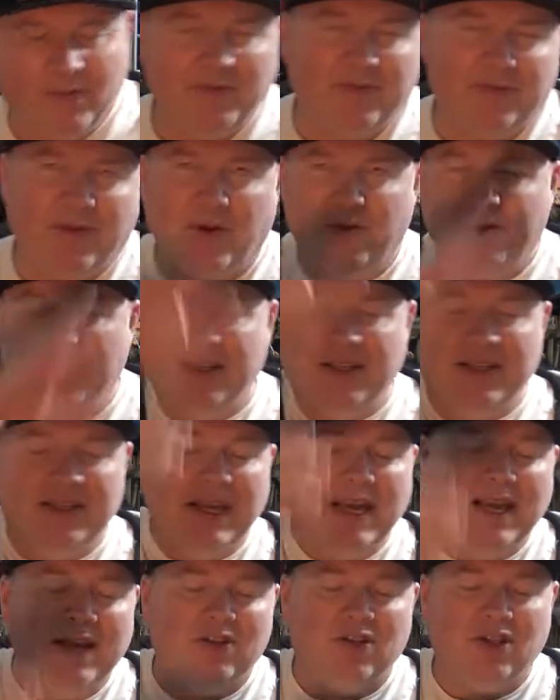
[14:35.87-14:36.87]
floating in
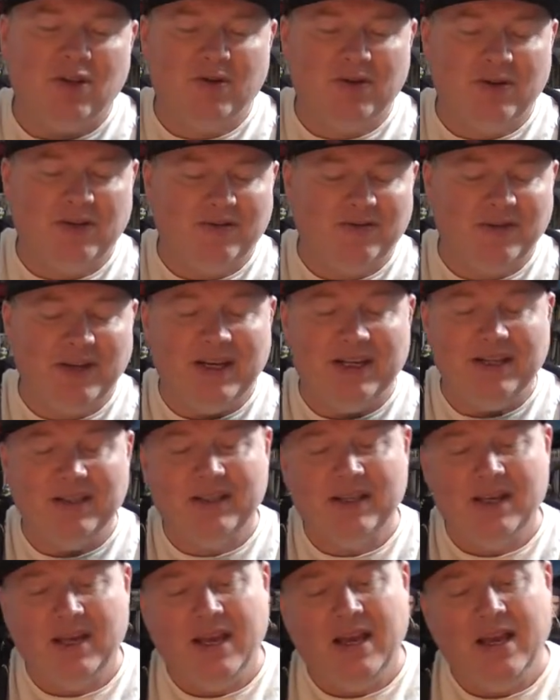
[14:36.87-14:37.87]
the air shooting
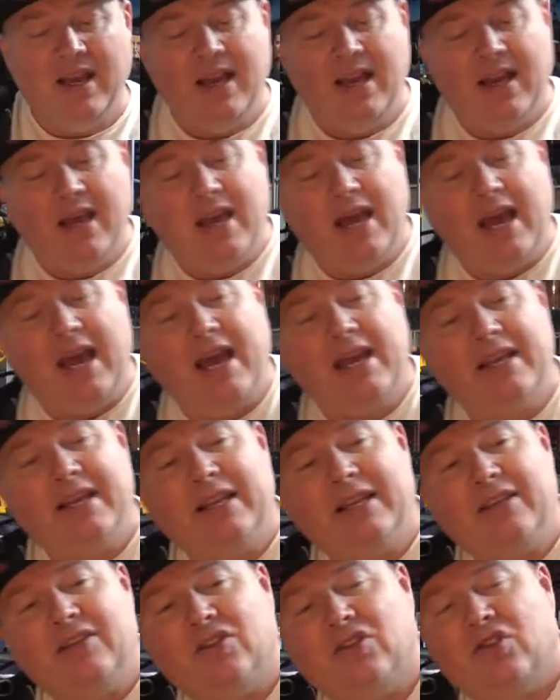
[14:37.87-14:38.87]
things, and
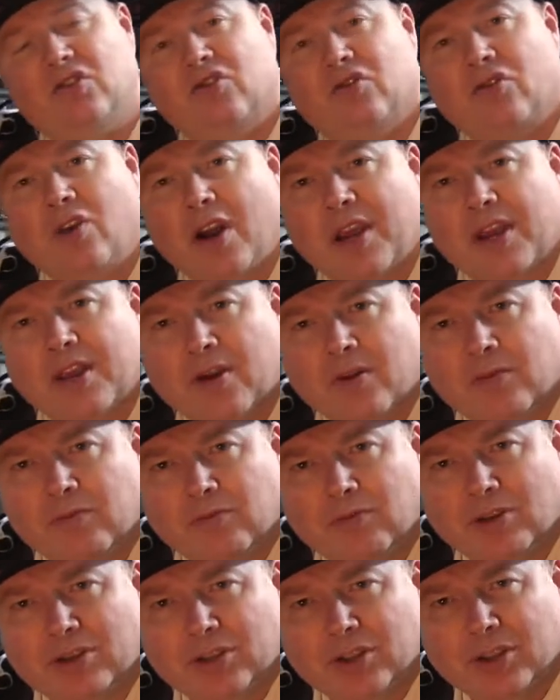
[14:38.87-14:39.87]
it's Strike
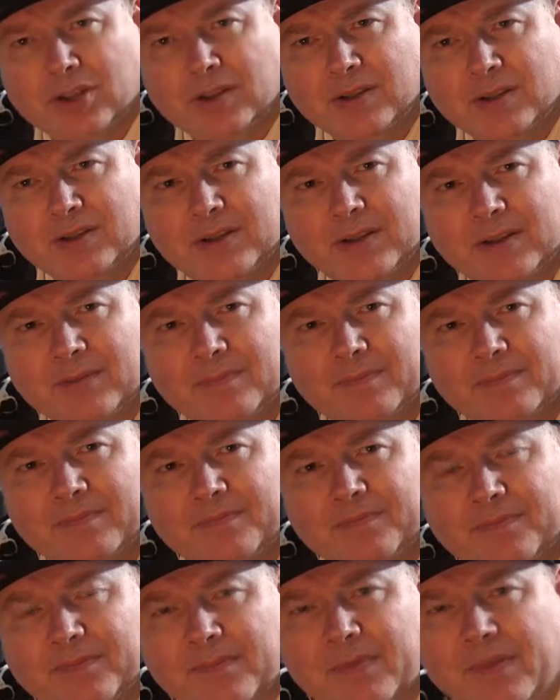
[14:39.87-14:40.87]
Witches.
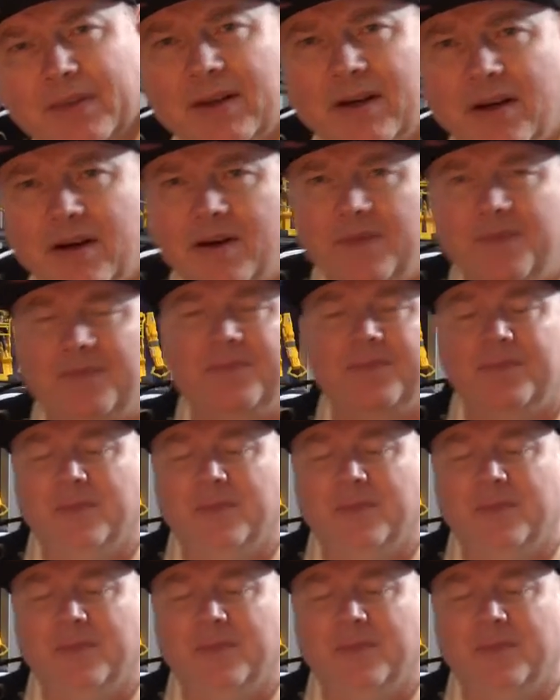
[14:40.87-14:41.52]
I